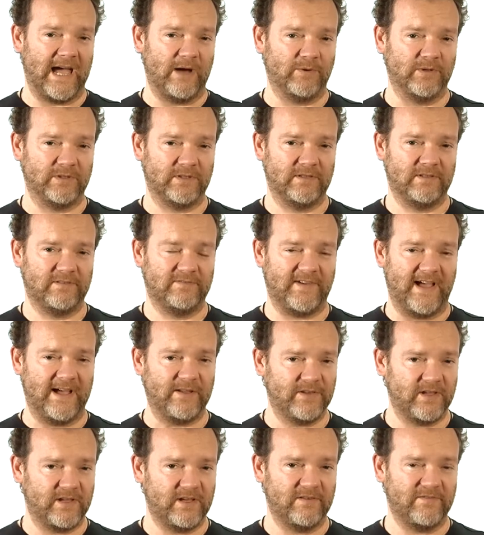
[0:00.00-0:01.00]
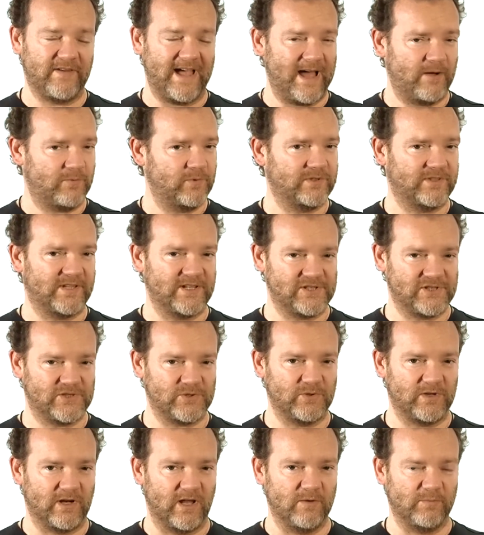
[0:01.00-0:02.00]
Attwood, founder of Attwood
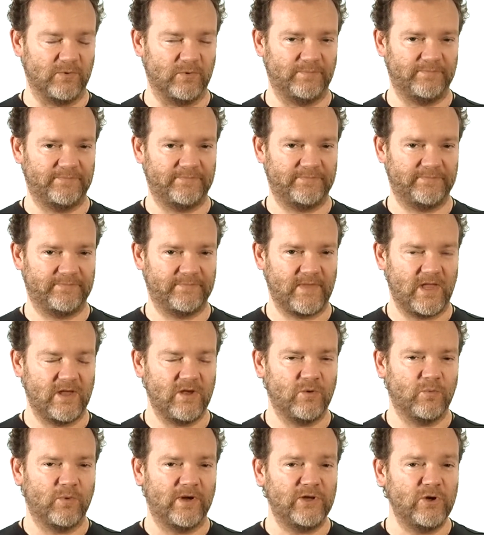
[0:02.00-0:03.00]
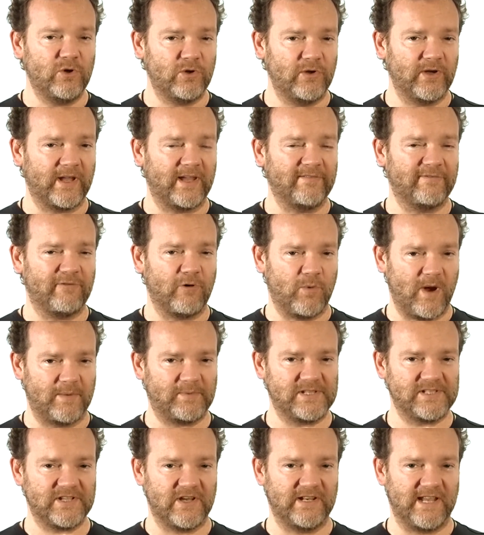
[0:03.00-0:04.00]
Digital Global. When you're looking for a web
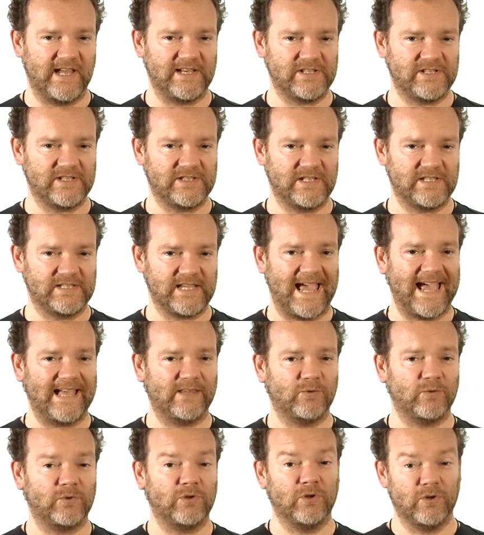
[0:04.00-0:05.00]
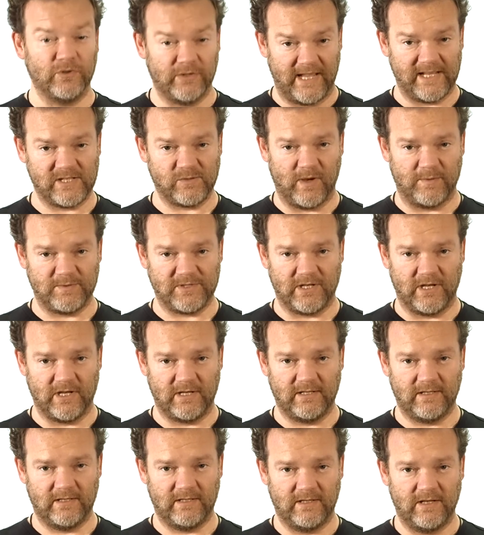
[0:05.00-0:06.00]
design agency to handle your next
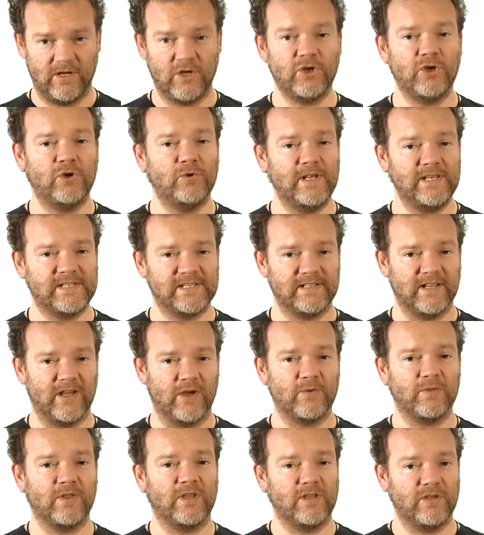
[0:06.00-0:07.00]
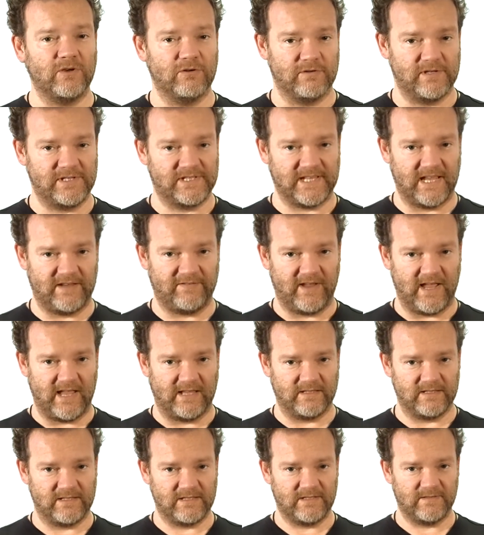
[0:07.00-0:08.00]
website, you need to know that you're in safe
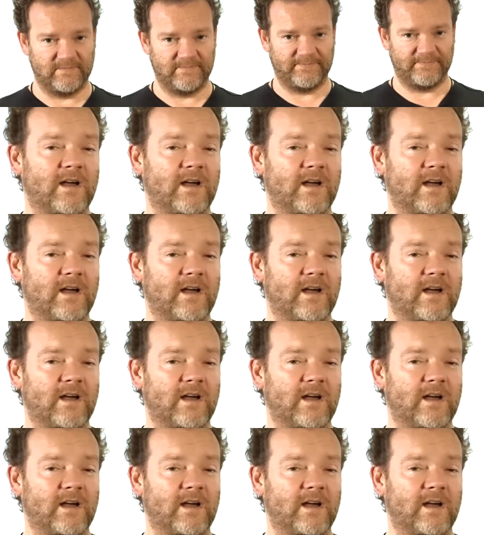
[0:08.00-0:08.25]
hands.